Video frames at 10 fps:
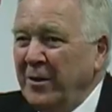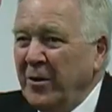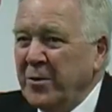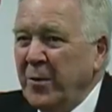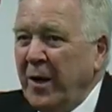he
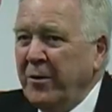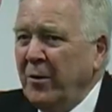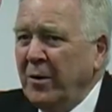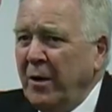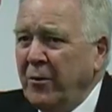does. But I
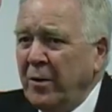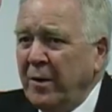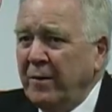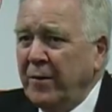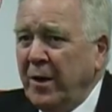thought I
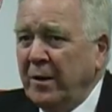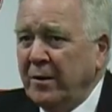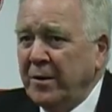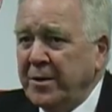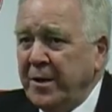thought the referee
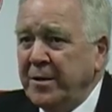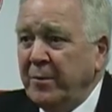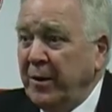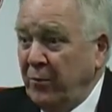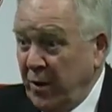handled it
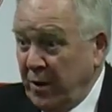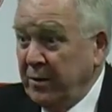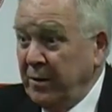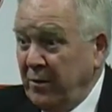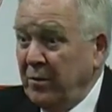sensibly and
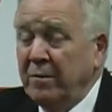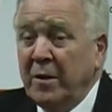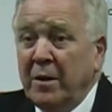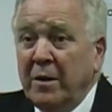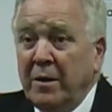well, you know.
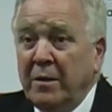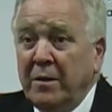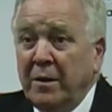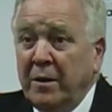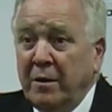
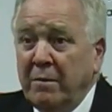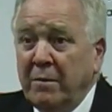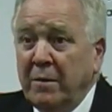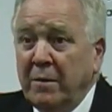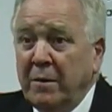And uh,
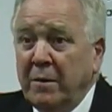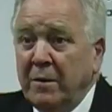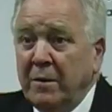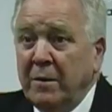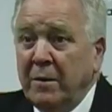
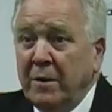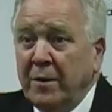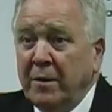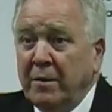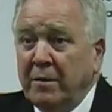
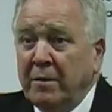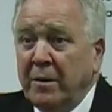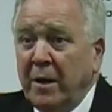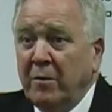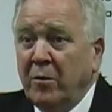I think
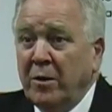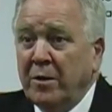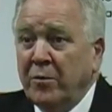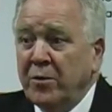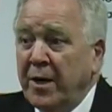Calum
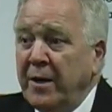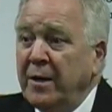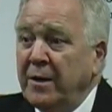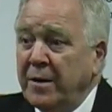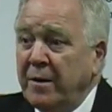Murray is
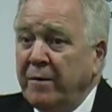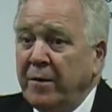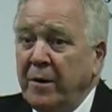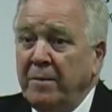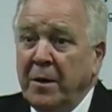outstanding as a
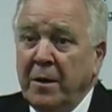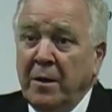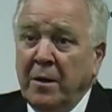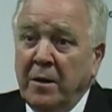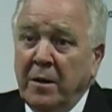referee,
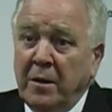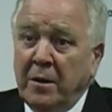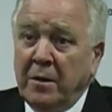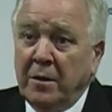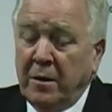
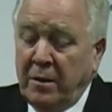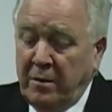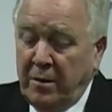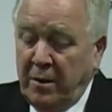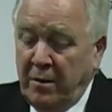
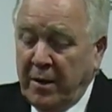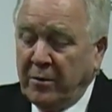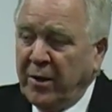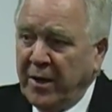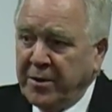and he
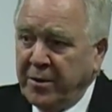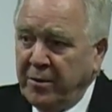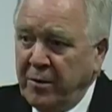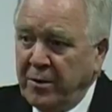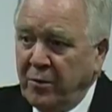handled that
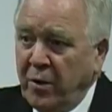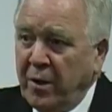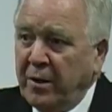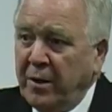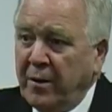situation
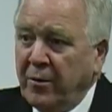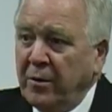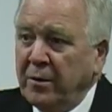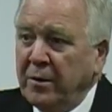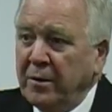well. And I
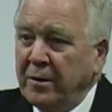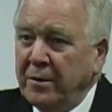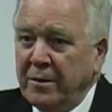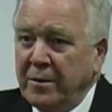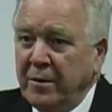thought that
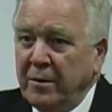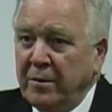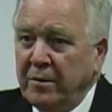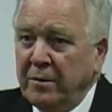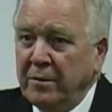it's
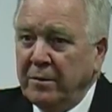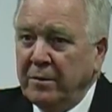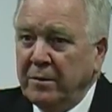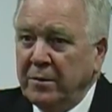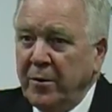not
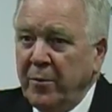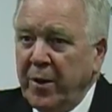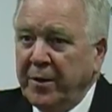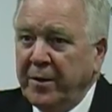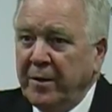it's
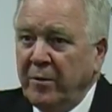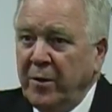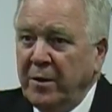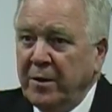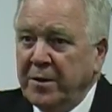impertinent of
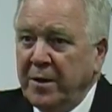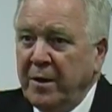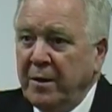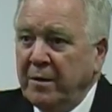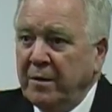me to
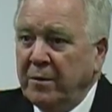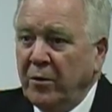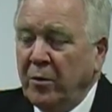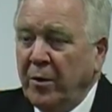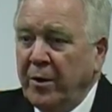say
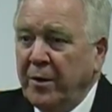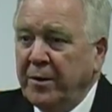talk about